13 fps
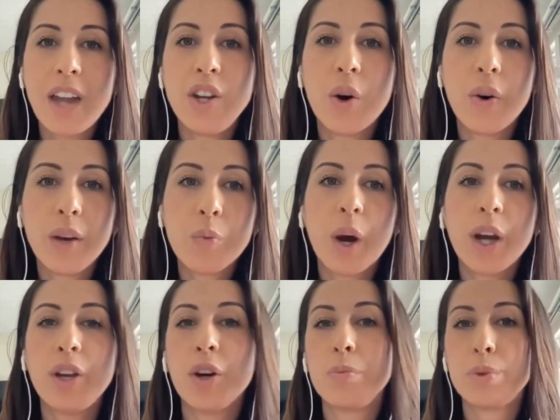And knowing
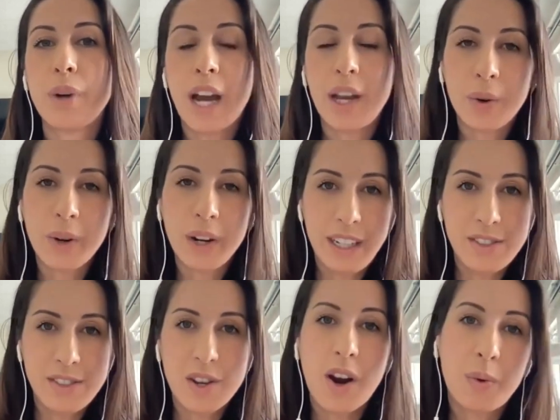what your
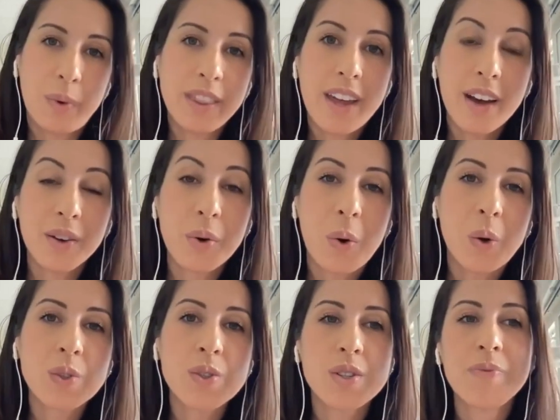priorities are with that
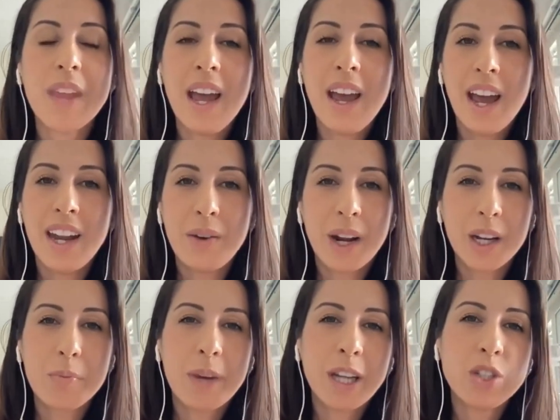goals. And I
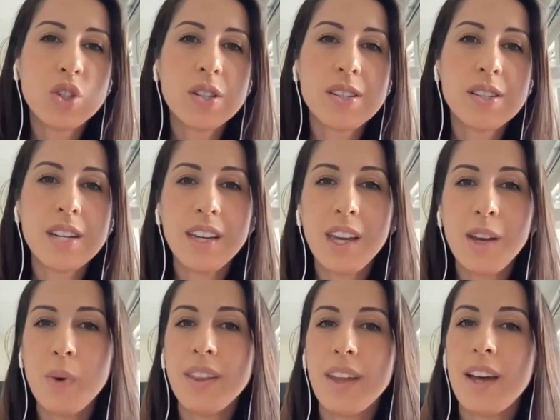recommend just
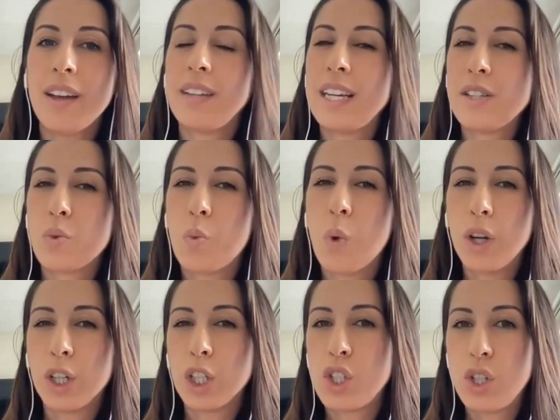sticking with at least
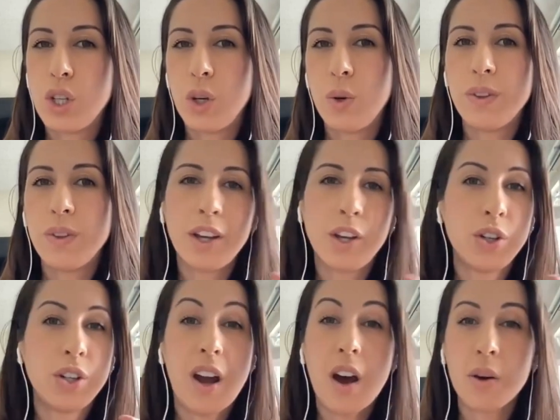one or two that
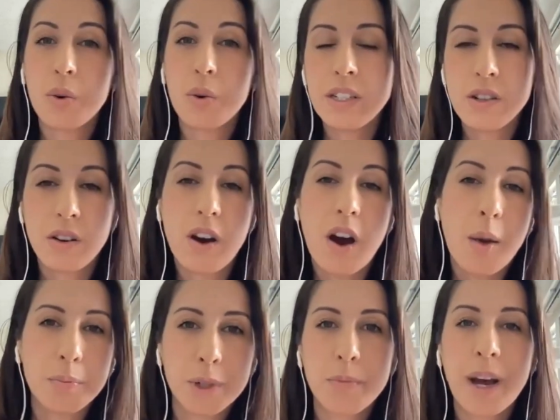you're not going to
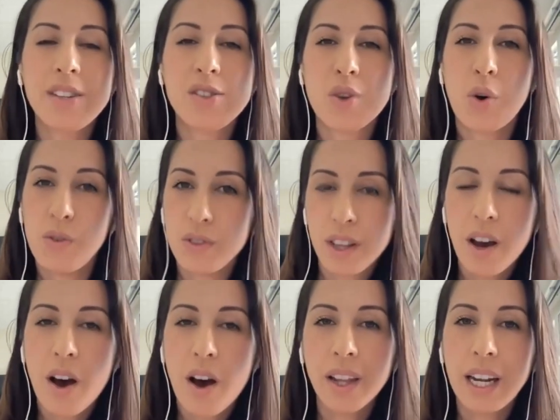compromise over
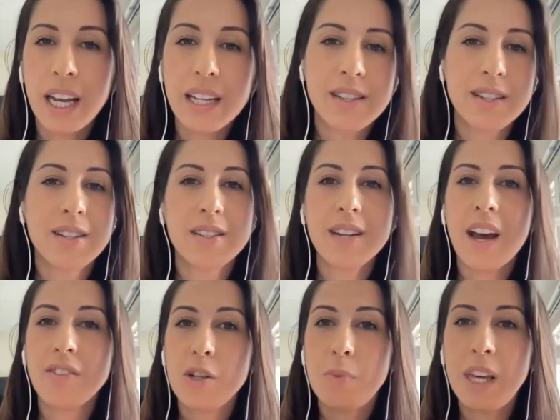the holidays. It doesn't
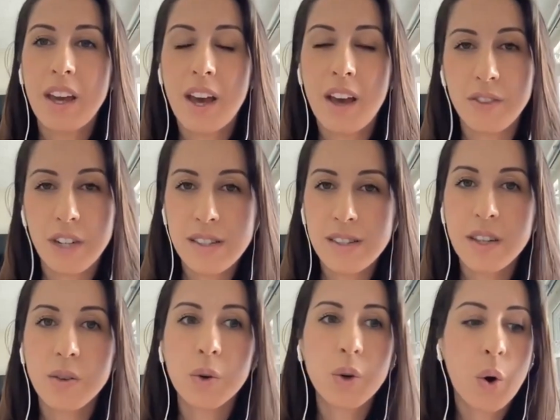have to be every
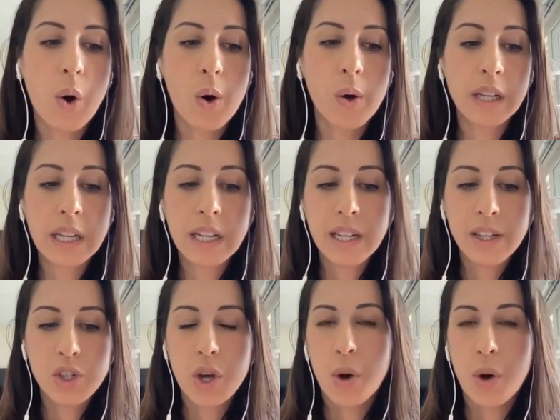single goal.
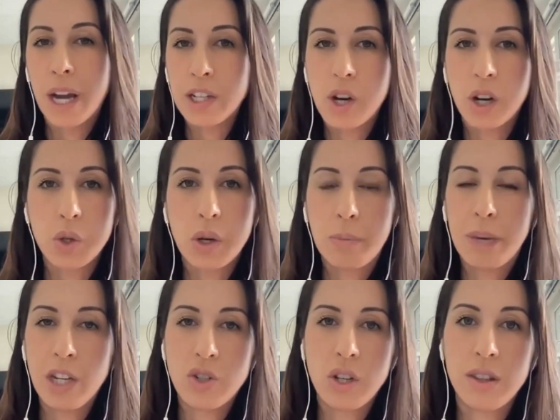So I talked to a
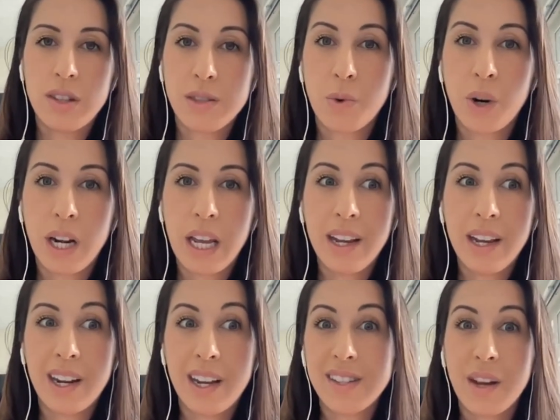patient this morning
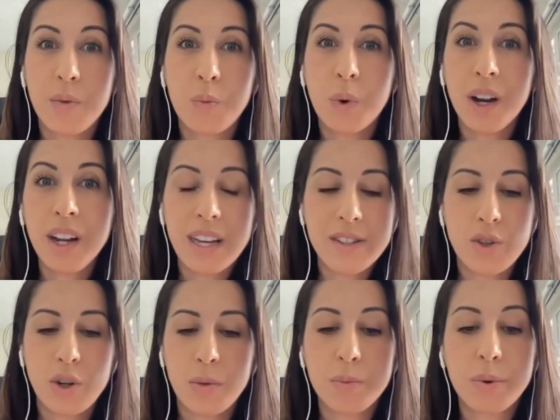and I said, what
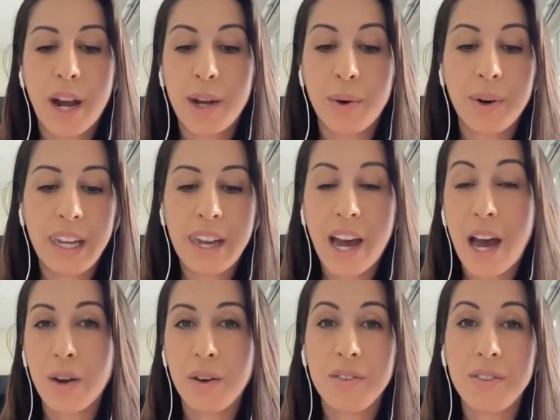is your priority
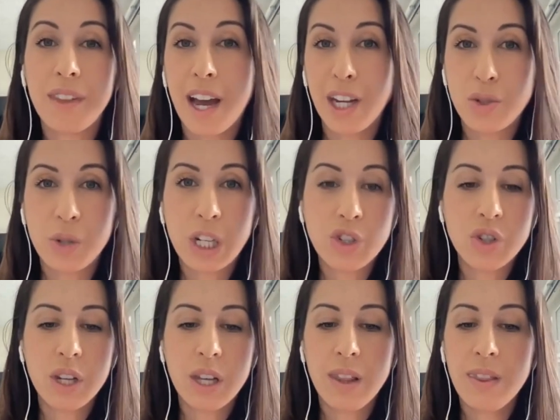out of the
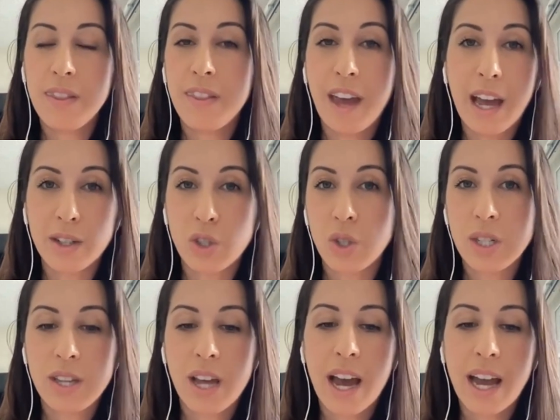hydration, the
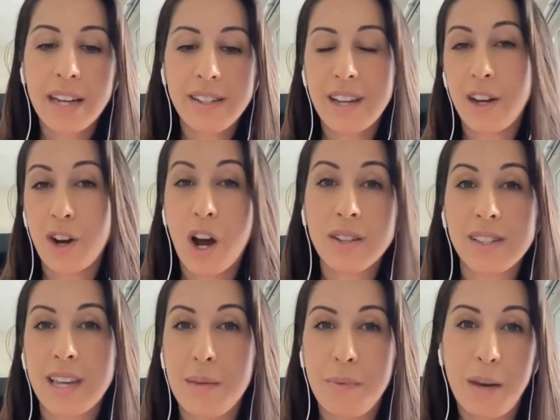exercise, and
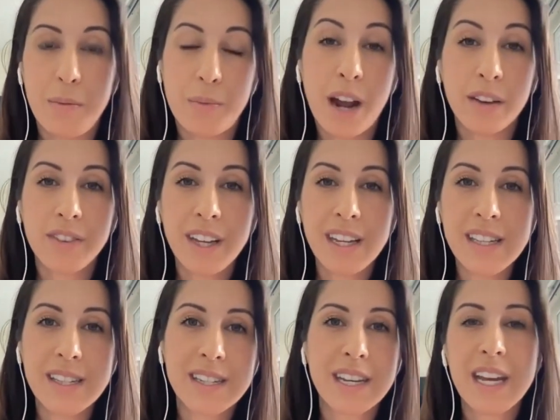not skipping
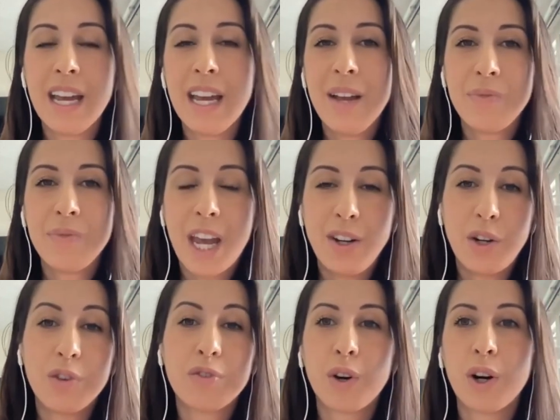breakfast? And,
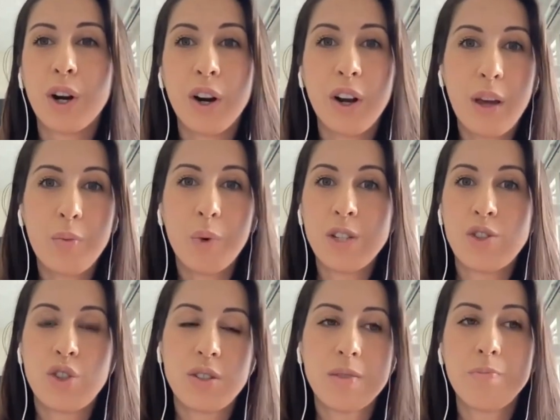you know, for her, it was
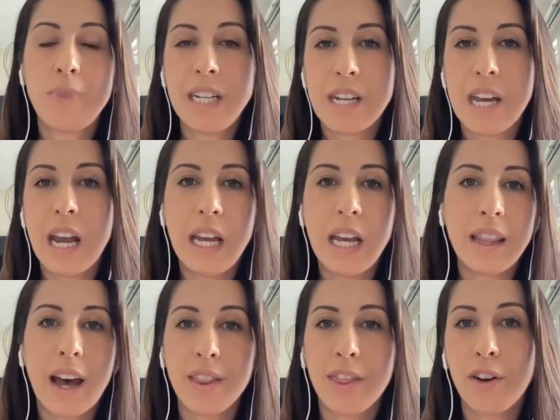just maintaining
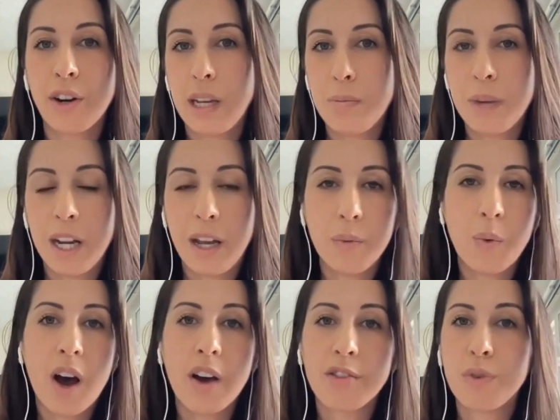that 30-minute
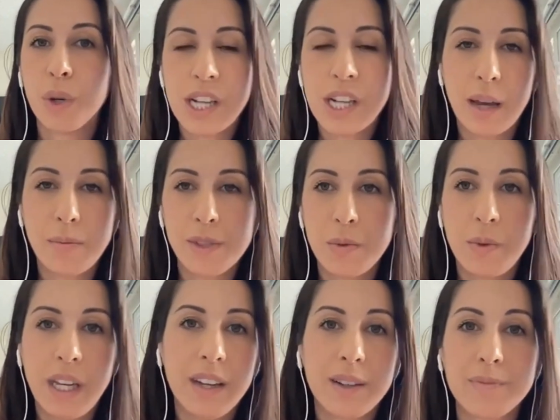walk 4 times a
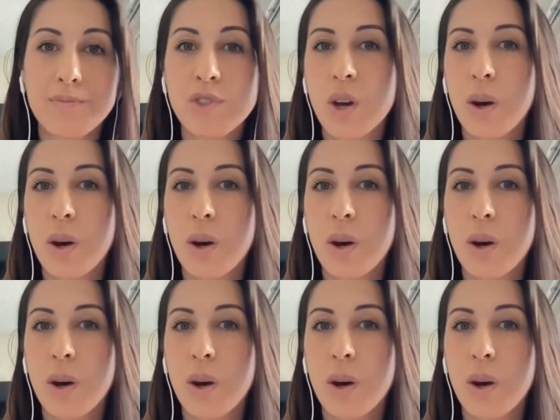week.